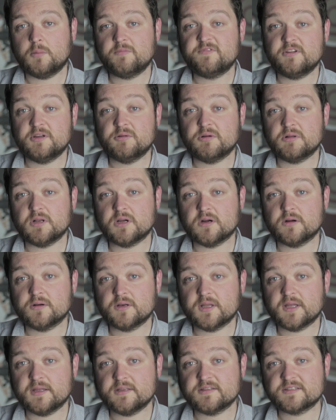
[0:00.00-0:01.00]
hopefully will
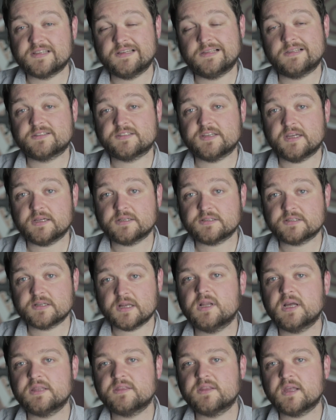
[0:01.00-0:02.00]
learn a skill set
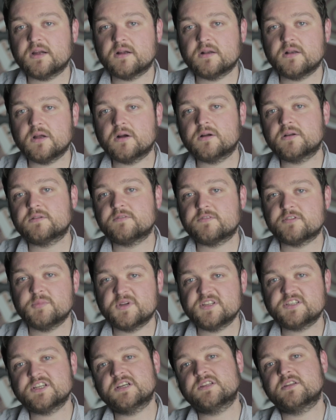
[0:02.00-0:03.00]
and, and they're learning
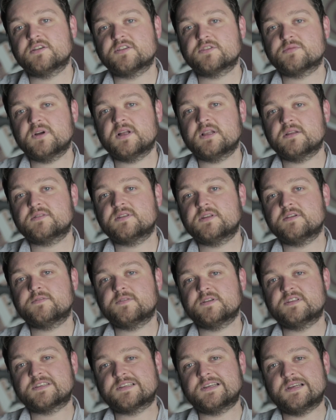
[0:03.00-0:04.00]
from each other as well
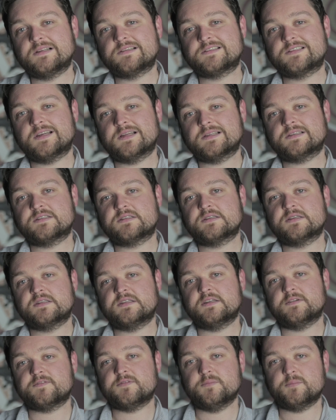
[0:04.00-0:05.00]
different skill
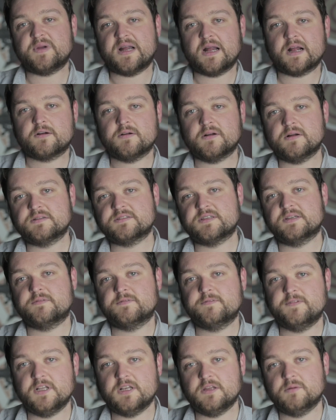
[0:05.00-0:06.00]
sets different backgrounds
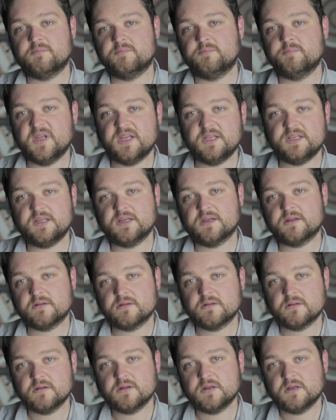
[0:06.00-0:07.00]
in film
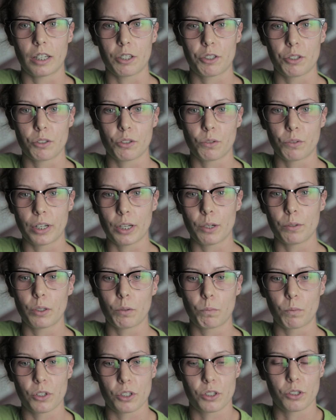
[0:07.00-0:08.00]
media that you know now
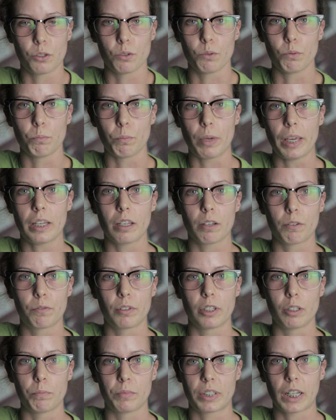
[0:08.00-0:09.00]
that once you make a
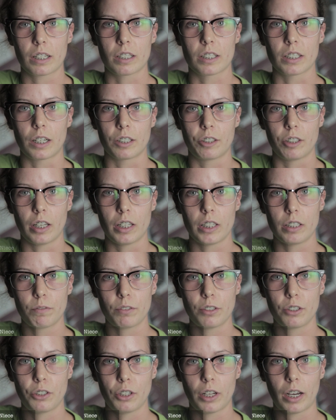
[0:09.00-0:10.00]
film that's not the end
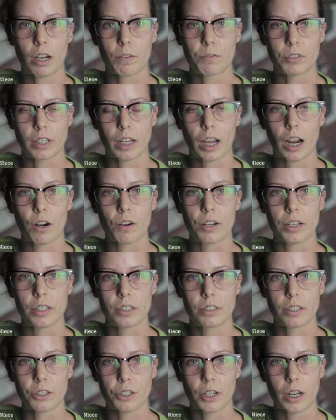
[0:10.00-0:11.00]
of it you have to carry
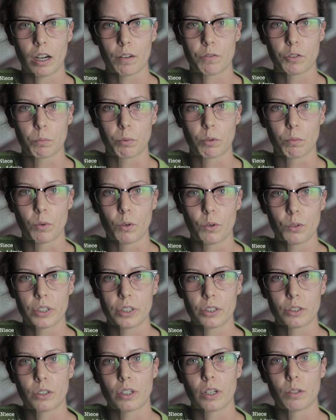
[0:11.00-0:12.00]
it and you have to promote
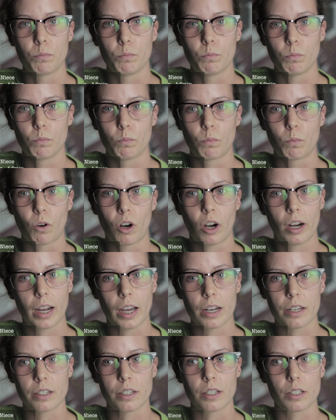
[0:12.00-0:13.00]
it and
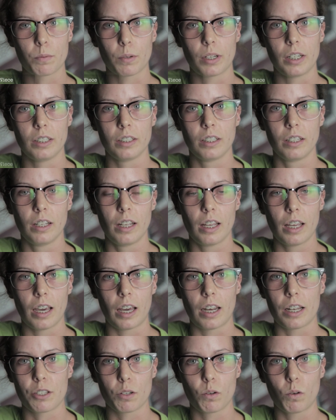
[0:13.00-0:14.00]
work at it as well
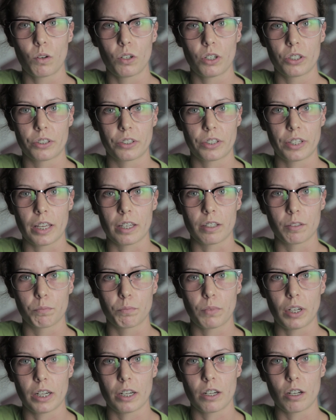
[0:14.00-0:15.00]
and it's a whole other
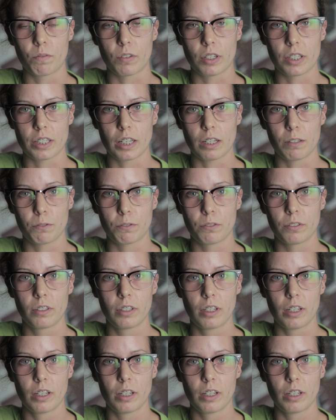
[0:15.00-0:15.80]
thing in and of itself